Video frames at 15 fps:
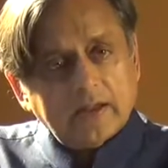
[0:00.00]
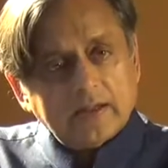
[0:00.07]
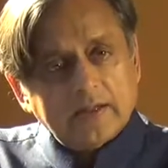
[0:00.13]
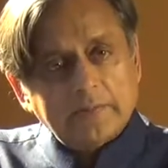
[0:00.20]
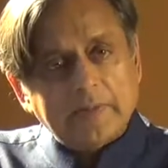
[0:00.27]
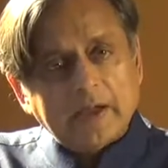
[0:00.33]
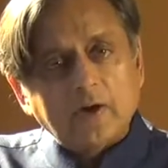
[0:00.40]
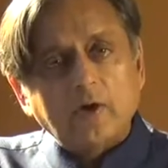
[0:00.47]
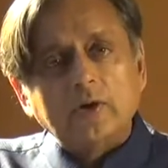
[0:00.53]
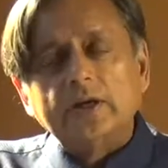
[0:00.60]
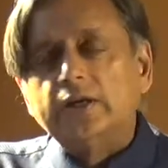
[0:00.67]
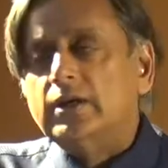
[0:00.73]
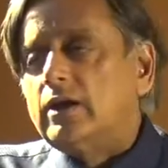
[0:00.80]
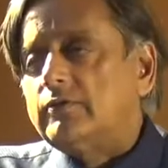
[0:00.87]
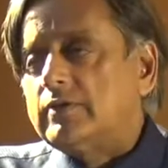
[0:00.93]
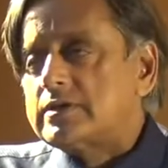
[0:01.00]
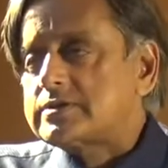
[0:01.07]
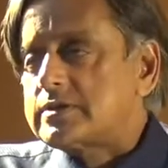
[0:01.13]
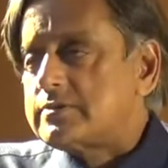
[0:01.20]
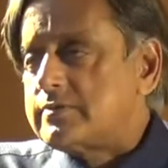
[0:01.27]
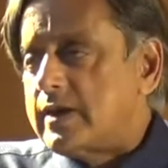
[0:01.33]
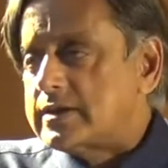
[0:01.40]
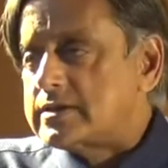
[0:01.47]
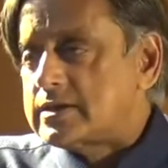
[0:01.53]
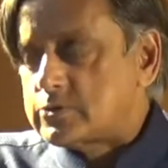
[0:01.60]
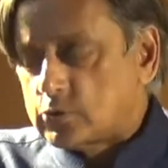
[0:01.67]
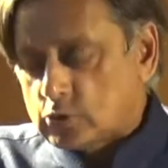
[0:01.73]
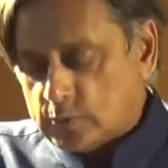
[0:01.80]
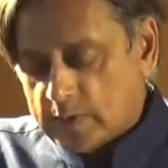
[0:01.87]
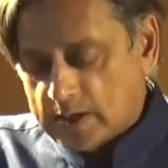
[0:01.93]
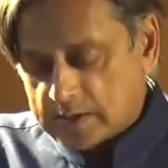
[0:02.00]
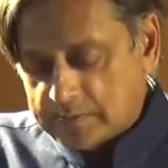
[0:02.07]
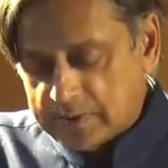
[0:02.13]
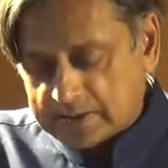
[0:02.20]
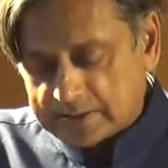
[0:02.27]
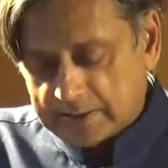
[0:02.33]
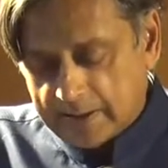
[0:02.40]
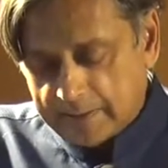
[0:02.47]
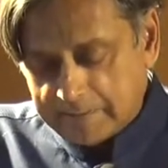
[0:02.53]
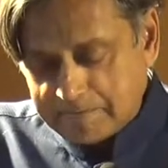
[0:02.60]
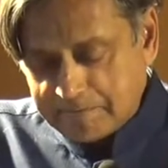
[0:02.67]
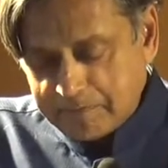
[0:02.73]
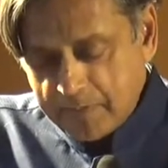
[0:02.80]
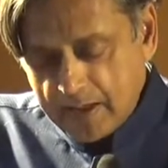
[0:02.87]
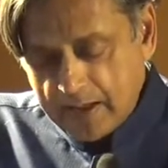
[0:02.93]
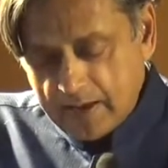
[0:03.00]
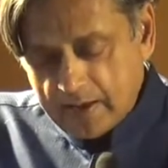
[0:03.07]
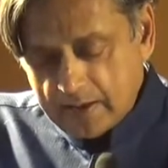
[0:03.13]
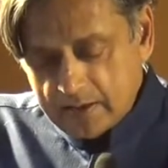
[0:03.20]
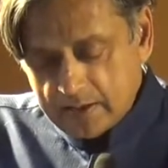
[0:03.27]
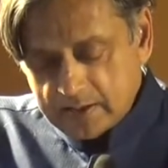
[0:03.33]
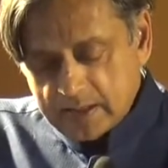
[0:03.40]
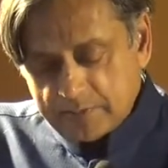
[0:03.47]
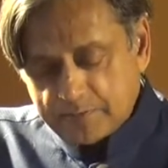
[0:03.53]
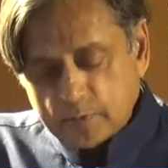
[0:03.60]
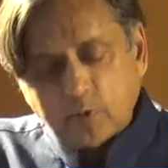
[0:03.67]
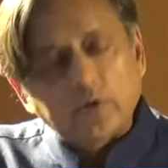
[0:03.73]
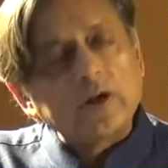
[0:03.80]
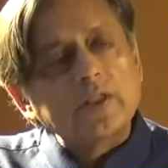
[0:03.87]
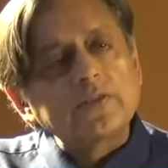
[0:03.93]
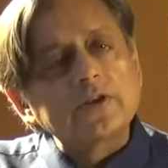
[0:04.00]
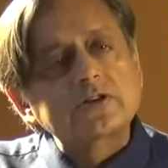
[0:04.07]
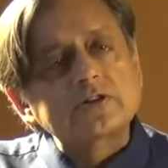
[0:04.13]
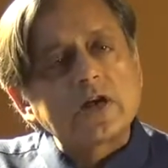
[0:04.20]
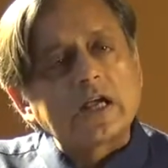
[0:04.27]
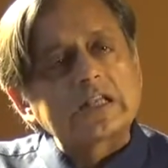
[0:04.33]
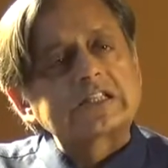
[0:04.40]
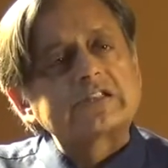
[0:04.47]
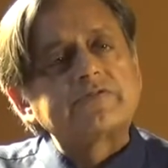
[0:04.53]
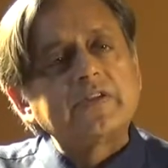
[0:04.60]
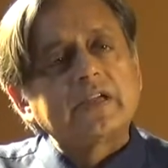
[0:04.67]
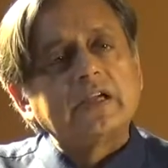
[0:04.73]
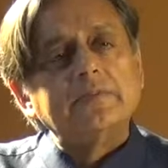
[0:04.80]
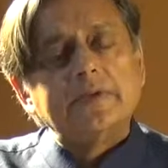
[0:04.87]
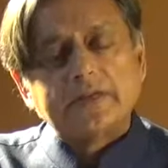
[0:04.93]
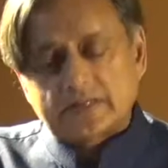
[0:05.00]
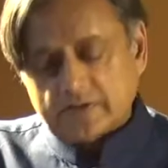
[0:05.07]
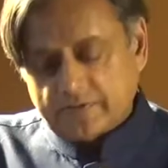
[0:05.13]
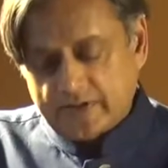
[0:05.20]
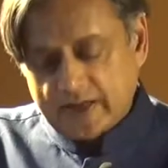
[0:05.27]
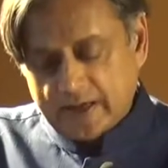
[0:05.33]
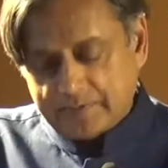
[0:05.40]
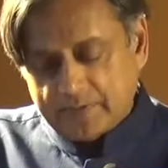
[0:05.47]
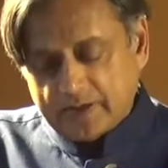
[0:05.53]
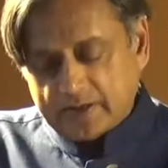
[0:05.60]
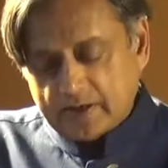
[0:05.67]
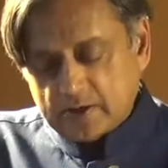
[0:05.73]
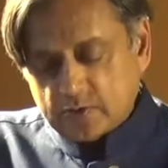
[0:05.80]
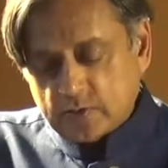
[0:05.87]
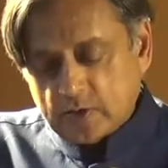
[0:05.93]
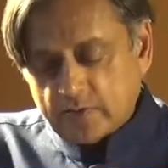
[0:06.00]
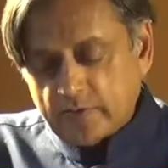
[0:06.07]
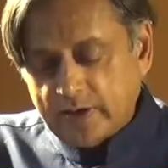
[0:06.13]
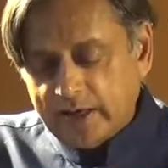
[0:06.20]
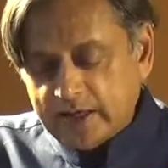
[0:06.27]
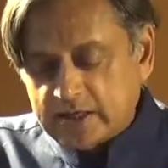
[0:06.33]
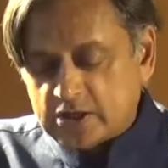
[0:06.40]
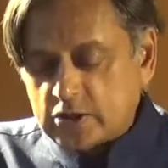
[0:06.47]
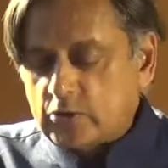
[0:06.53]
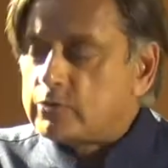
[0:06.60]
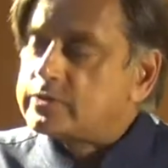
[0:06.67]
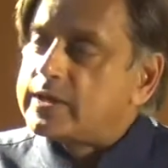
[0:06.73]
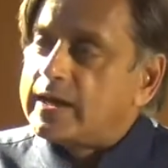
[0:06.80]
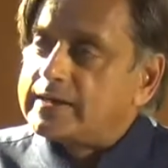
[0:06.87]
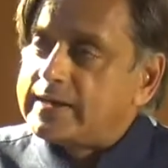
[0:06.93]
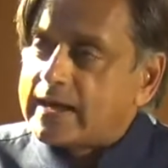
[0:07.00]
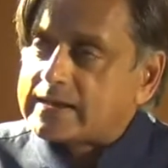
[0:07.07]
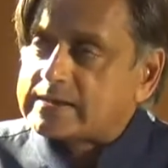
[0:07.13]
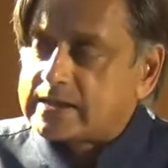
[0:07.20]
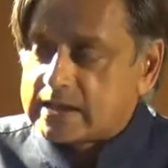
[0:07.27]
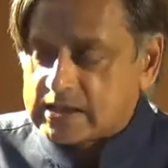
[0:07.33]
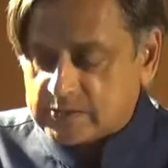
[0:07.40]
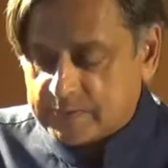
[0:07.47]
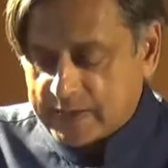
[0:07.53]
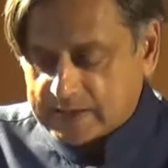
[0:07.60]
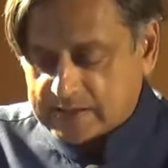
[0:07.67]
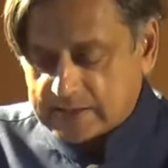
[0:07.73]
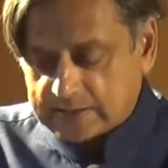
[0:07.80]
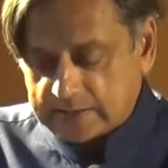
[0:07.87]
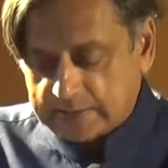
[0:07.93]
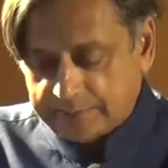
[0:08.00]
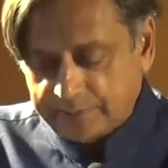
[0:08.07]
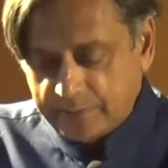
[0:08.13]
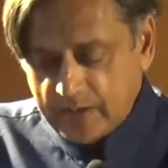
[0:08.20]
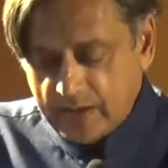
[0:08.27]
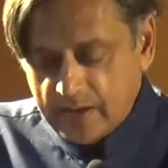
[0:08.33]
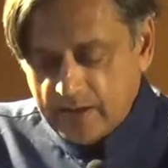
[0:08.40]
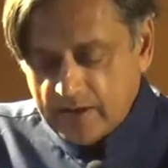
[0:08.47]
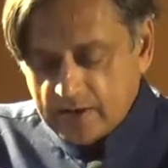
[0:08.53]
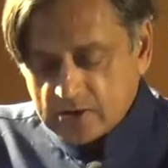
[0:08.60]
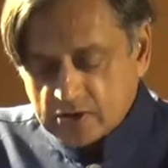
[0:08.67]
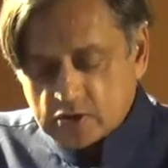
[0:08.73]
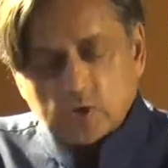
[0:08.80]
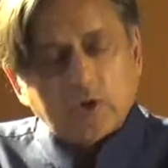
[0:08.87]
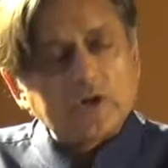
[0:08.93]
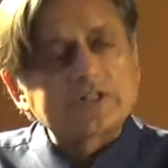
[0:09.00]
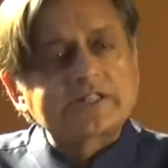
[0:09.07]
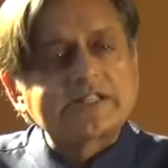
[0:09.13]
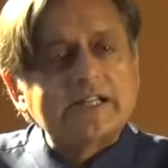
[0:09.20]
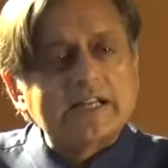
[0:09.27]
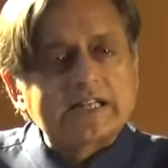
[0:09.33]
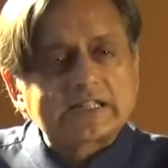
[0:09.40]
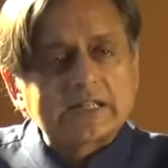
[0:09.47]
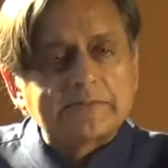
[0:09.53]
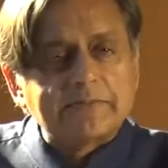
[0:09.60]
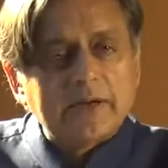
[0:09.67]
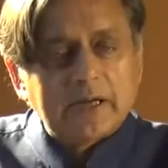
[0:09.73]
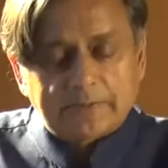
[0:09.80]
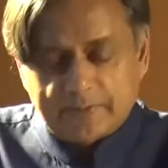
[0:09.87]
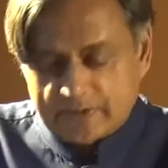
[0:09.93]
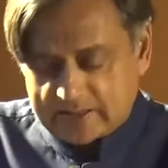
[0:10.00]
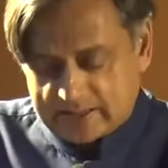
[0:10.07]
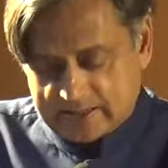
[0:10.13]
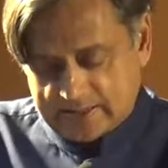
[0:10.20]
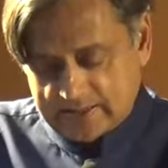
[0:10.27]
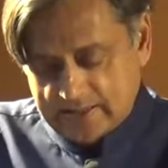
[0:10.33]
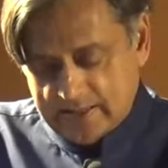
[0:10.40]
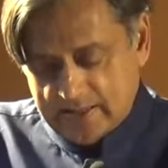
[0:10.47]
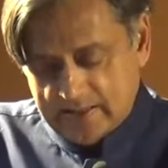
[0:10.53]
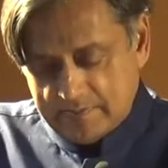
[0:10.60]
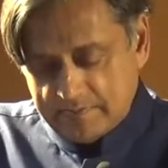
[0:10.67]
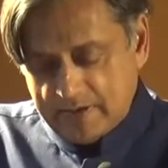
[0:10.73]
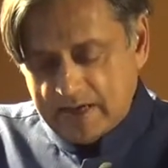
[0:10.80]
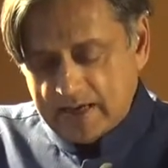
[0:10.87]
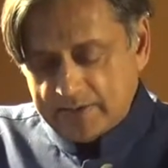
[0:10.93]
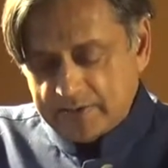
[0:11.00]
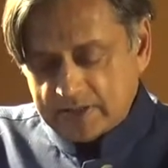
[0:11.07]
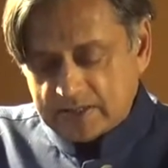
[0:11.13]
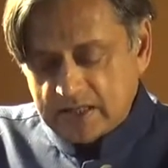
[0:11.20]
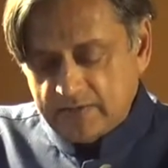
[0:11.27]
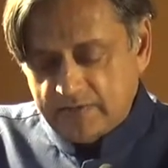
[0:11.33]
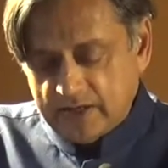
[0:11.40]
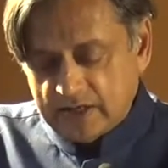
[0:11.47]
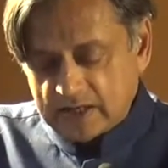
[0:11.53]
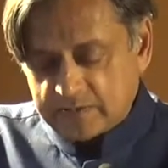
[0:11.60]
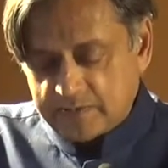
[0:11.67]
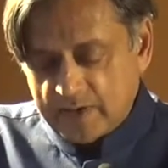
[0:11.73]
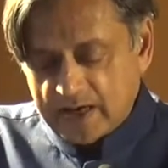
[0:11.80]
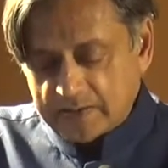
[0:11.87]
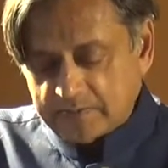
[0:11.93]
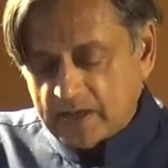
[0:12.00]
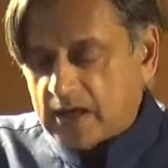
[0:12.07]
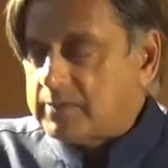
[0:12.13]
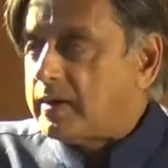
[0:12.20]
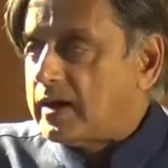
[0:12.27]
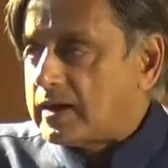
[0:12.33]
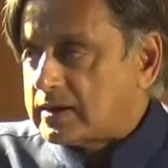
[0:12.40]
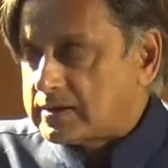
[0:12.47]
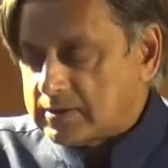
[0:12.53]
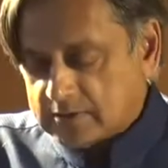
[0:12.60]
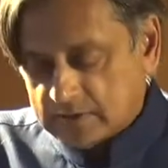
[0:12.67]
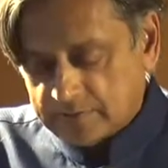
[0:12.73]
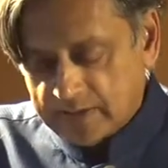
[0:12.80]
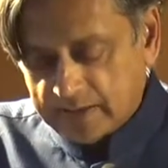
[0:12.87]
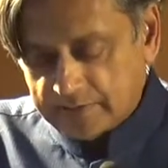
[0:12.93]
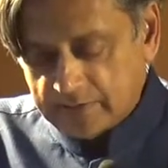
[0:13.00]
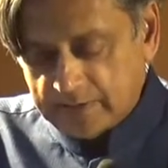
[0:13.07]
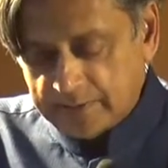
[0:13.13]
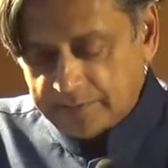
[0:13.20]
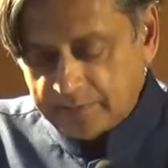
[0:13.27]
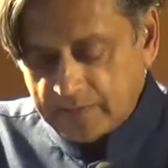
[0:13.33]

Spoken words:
The Bengali novelist and writer Sukumar Mitra, deploring the transfigurement of the epic into a religio-didactic spectacle, saw a sinister purpose behind the TV-inspired Mahabharata revival.